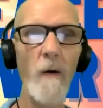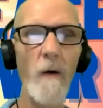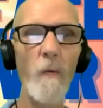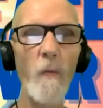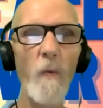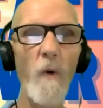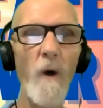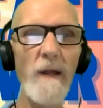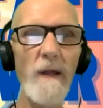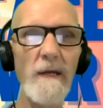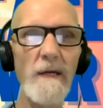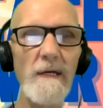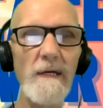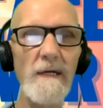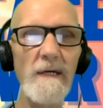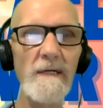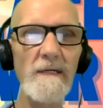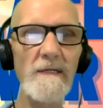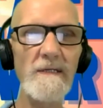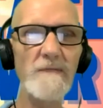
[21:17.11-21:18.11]
what
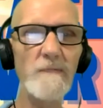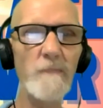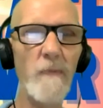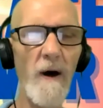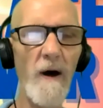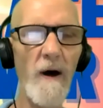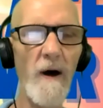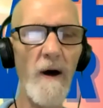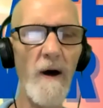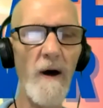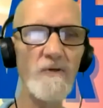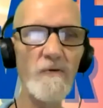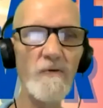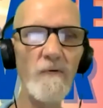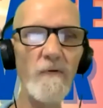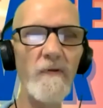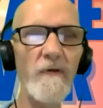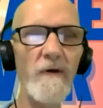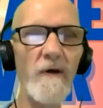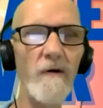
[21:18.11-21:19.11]
is
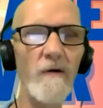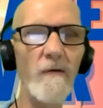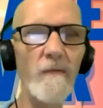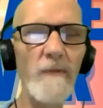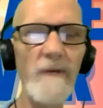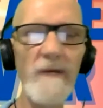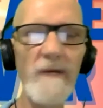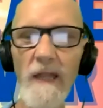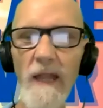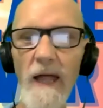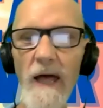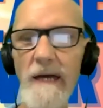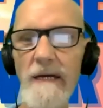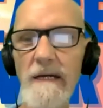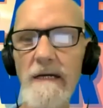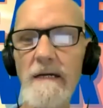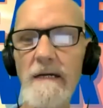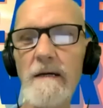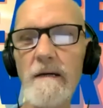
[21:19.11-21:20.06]
postural therapy like?